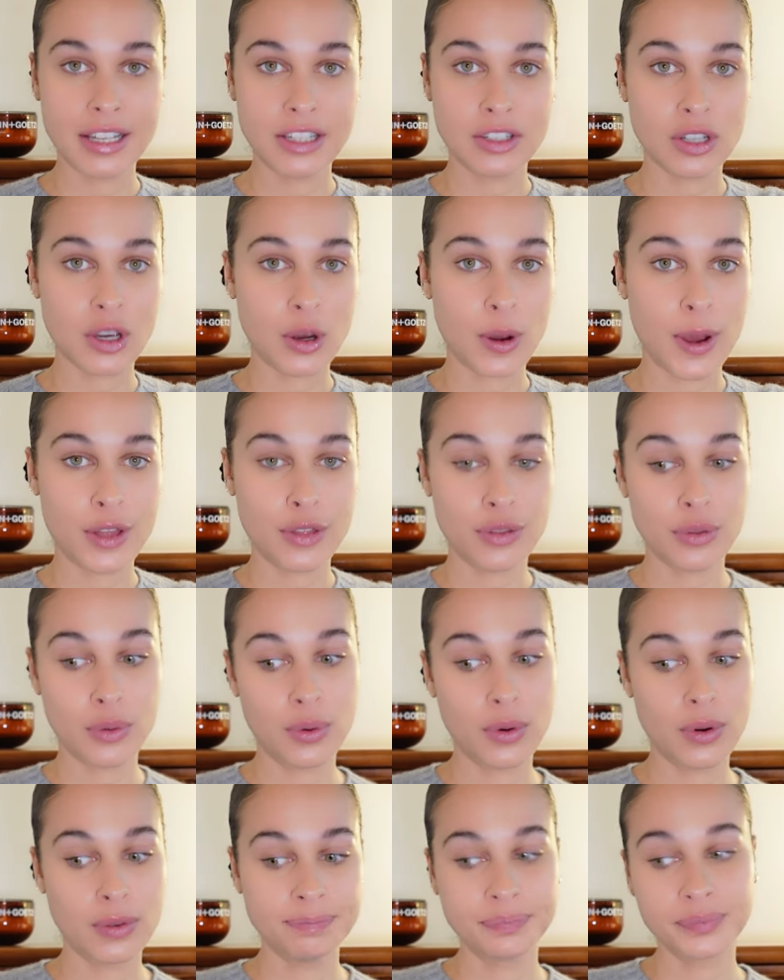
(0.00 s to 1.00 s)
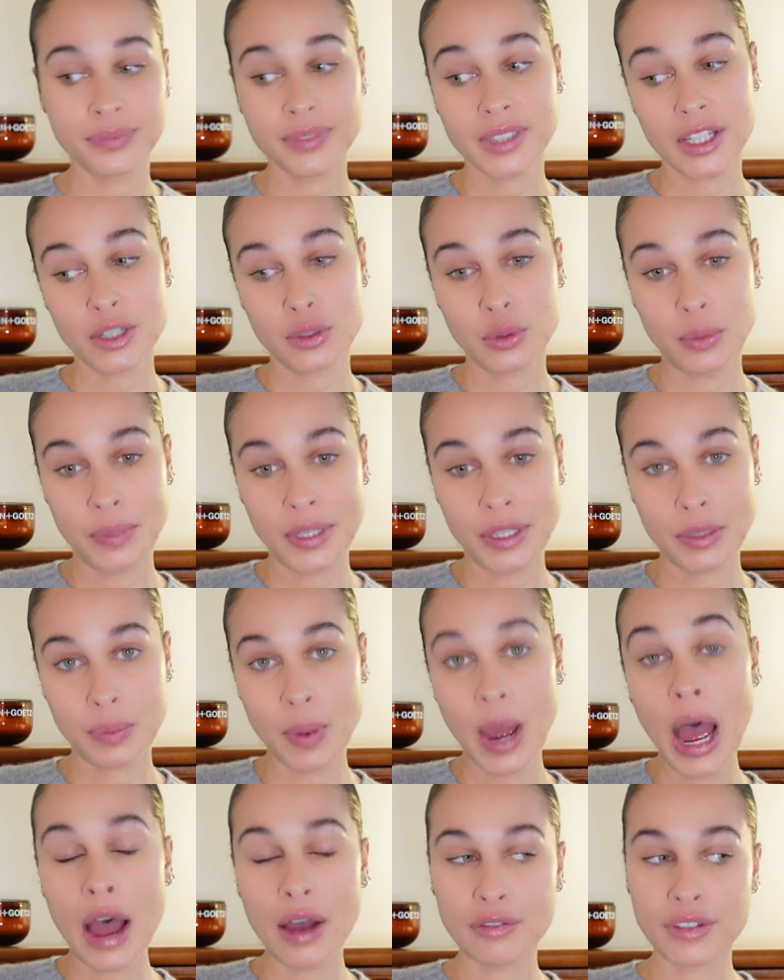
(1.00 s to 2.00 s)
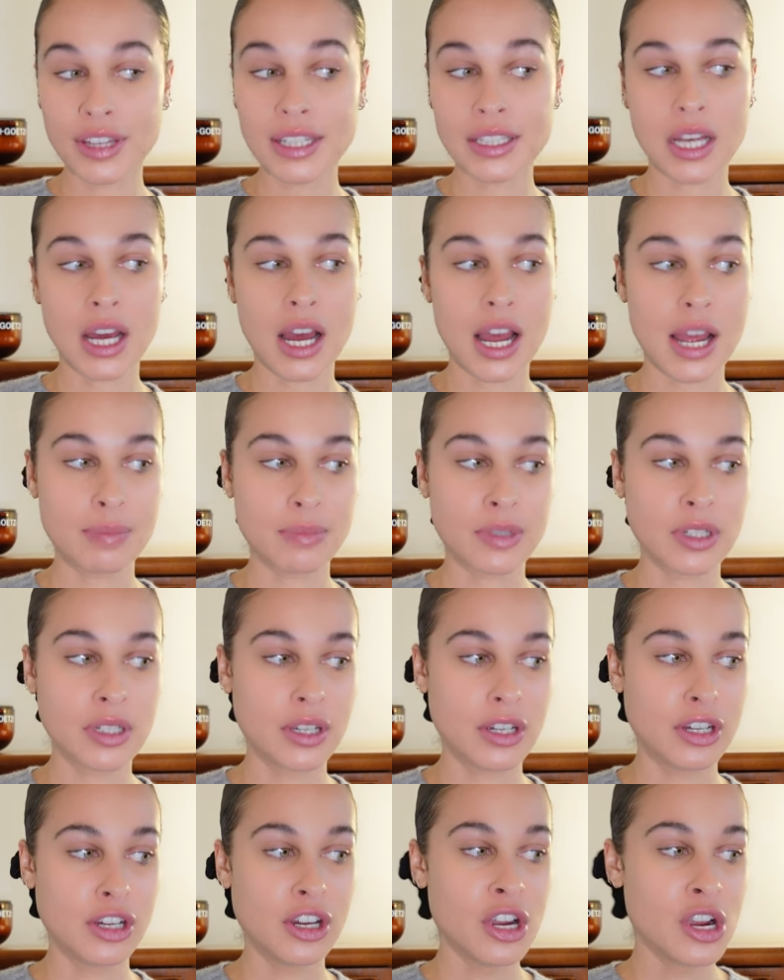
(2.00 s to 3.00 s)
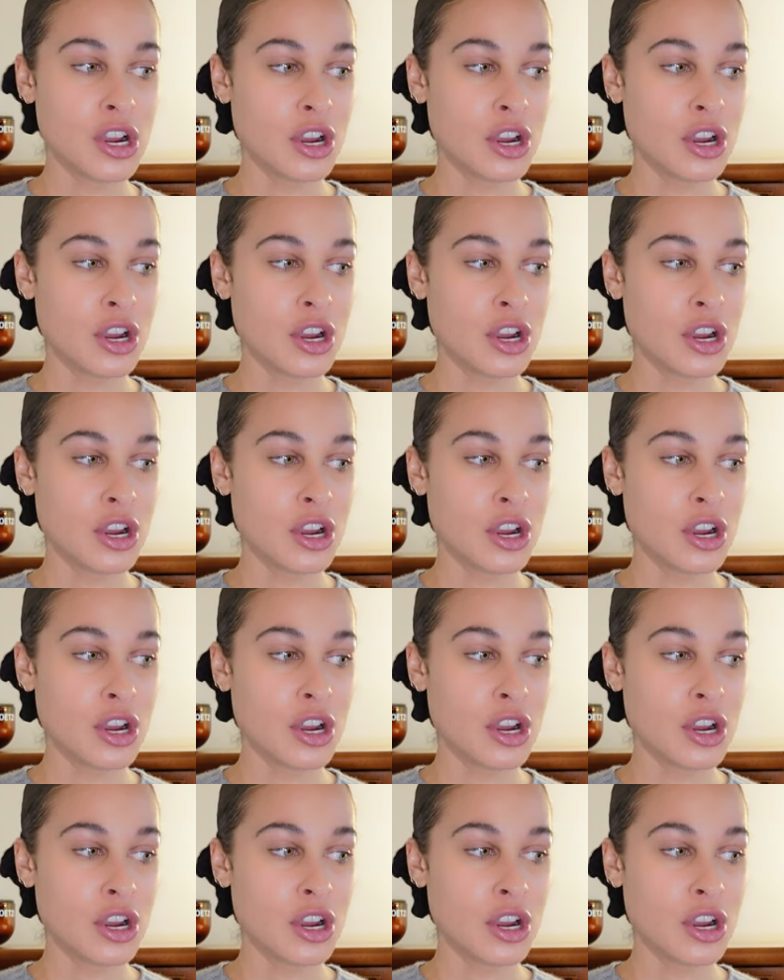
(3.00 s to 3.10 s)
so I thought this would be the perfect time to